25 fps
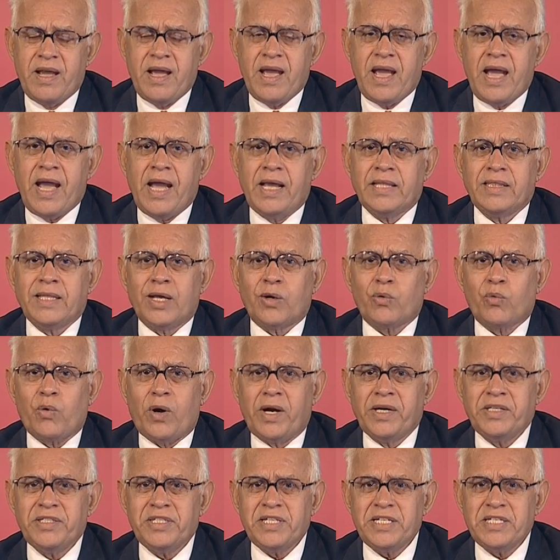and the
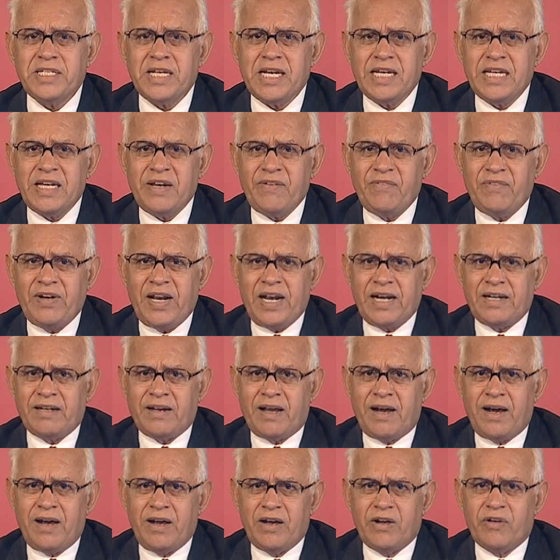quantitative
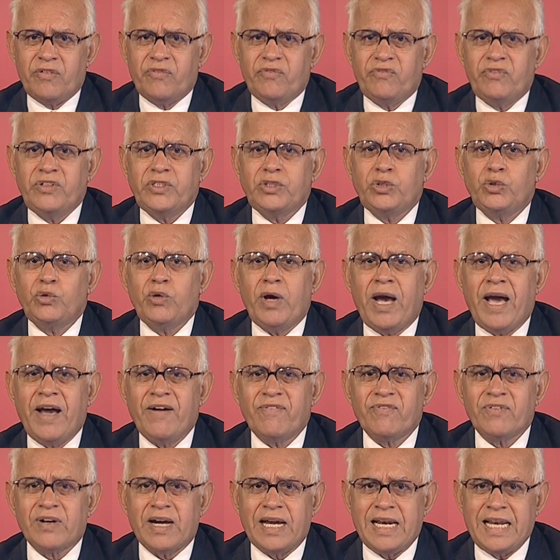data which you
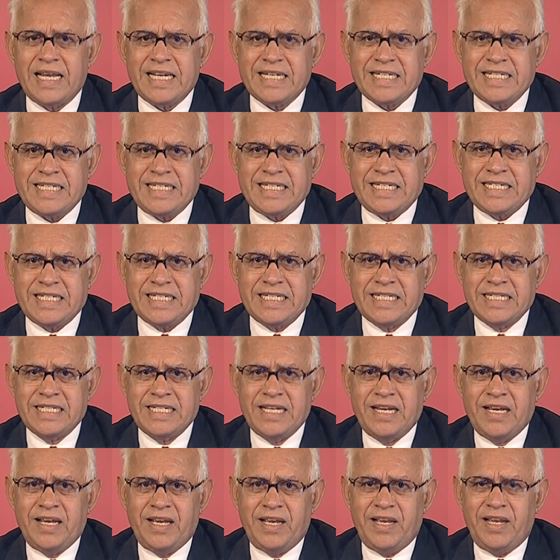have collected
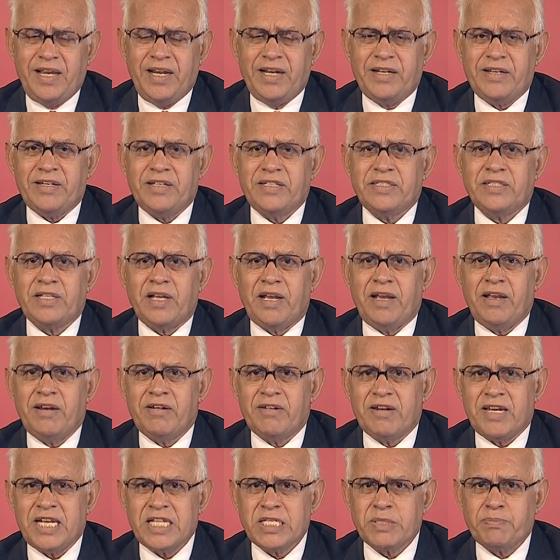it is in
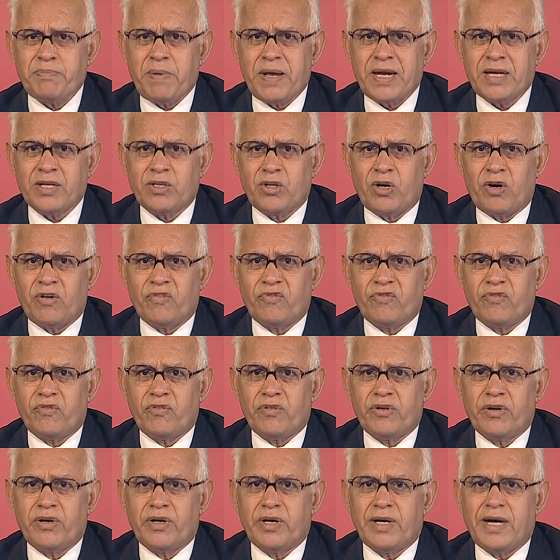respect of
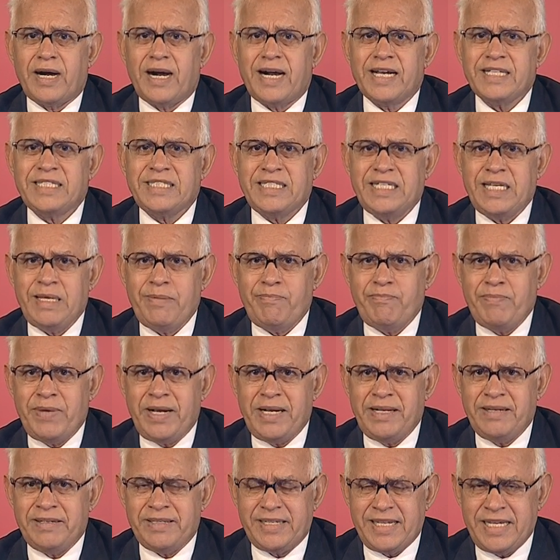
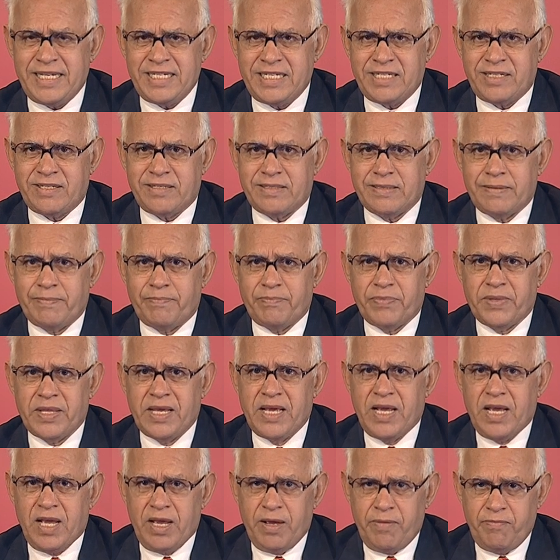achievement test
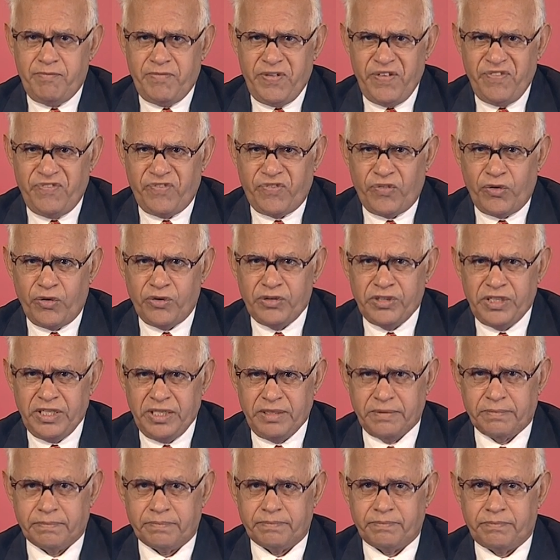before the
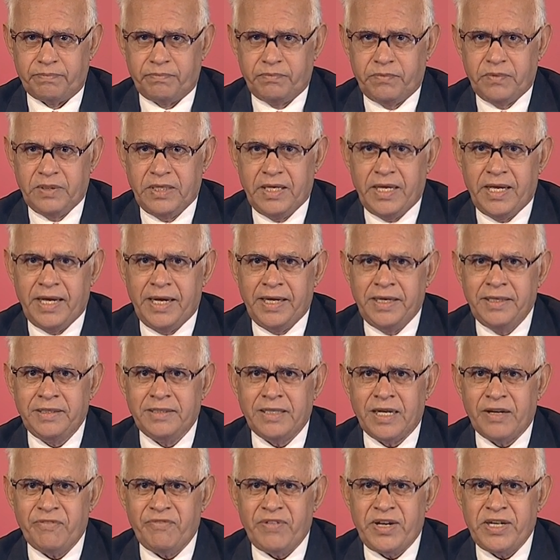
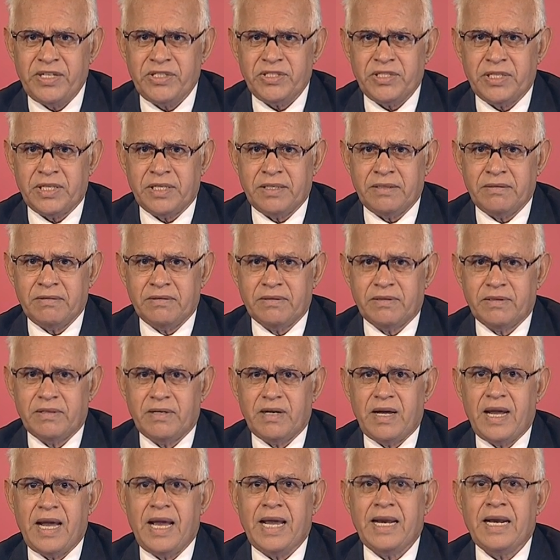intervention
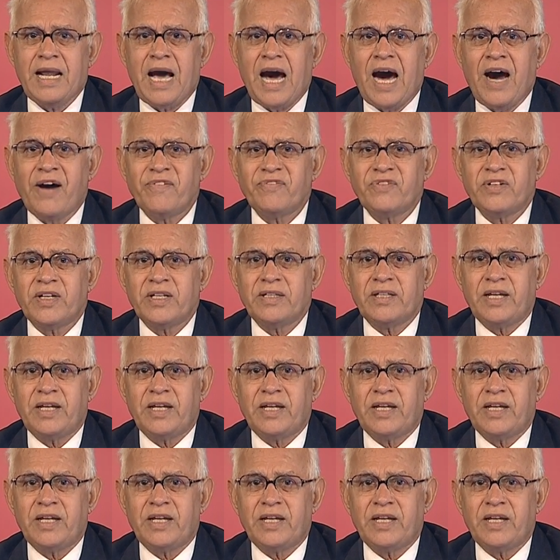and after the